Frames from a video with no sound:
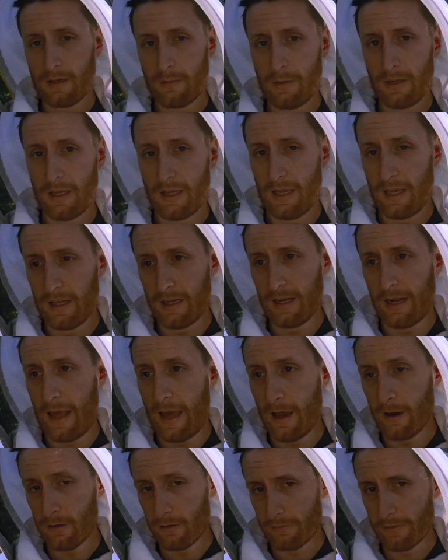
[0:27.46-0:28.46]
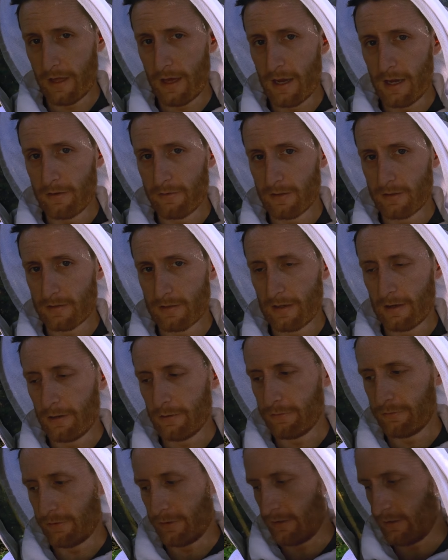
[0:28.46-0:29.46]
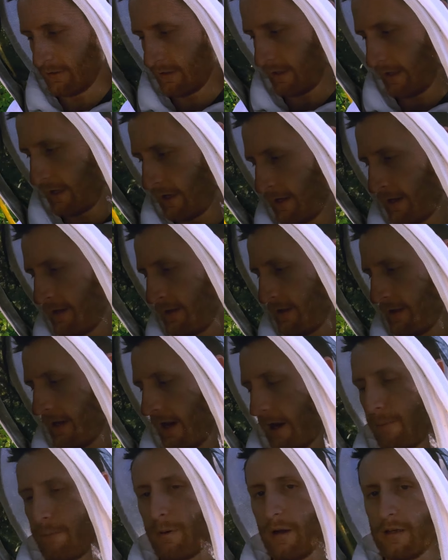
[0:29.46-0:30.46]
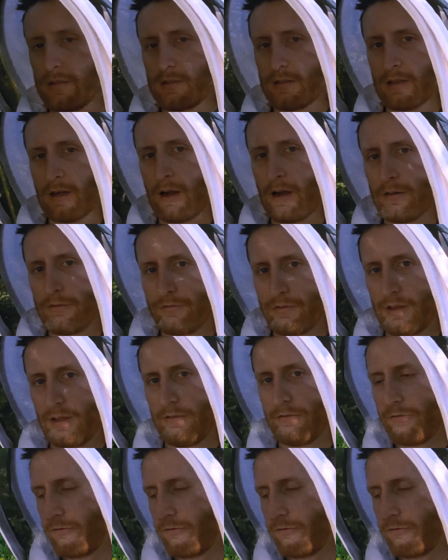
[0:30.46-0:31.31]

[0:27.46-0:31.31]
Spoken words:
coming in and out of the hive itself. And then I busted off the